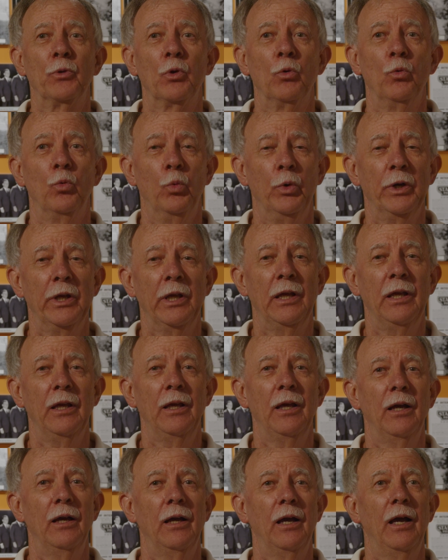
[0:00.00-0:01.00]

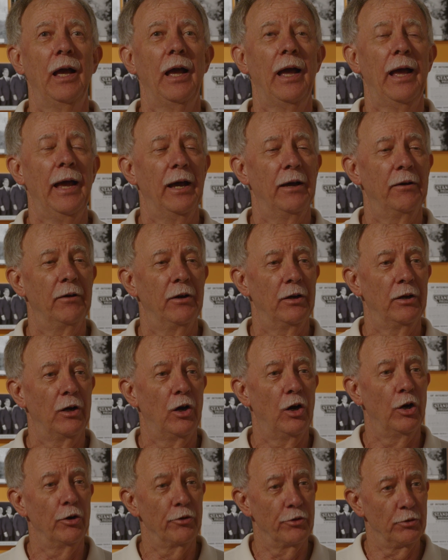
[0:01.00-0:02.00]
We
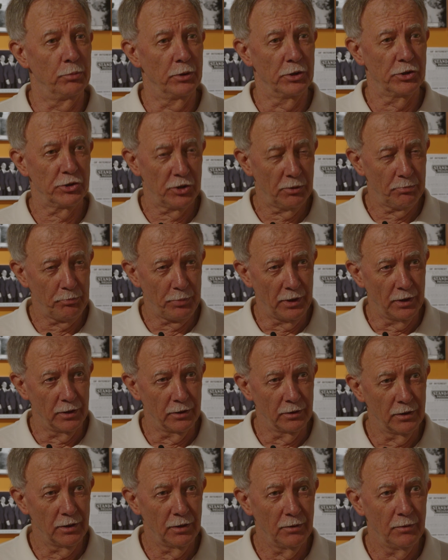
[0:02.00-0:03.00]
are the
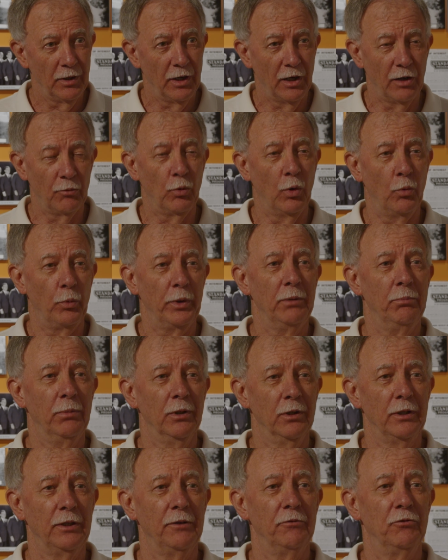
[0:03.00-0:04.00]
recipient of what we
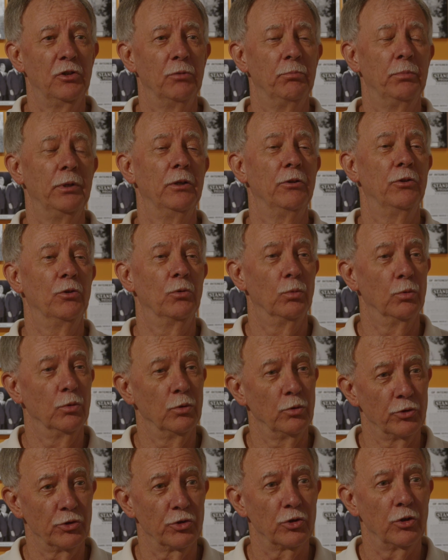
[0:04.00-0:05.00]
believe to be the
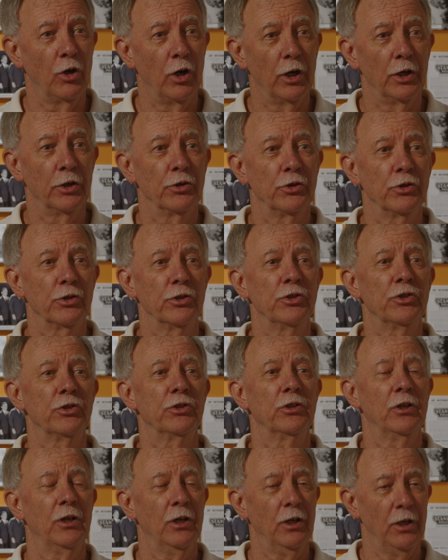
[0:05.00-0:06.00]
world's
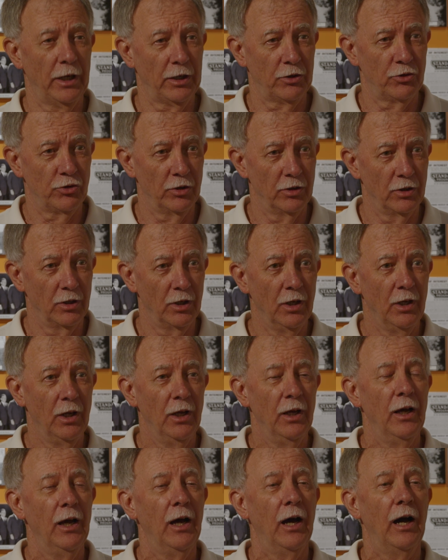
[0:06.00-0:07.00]
largest collection
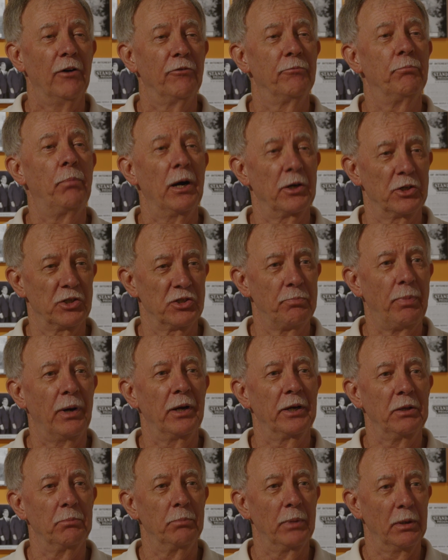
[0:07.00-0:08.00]
of Bugs
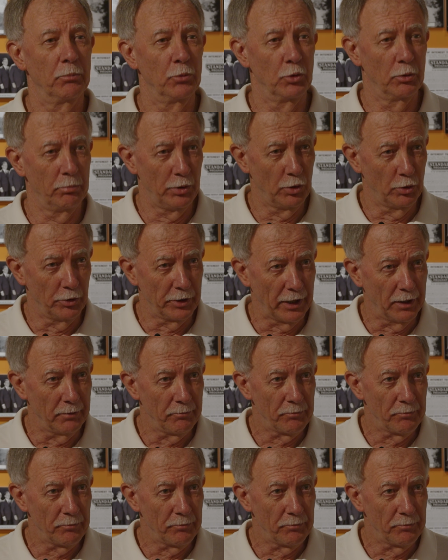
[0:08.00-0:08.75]
Bunny memorabilia.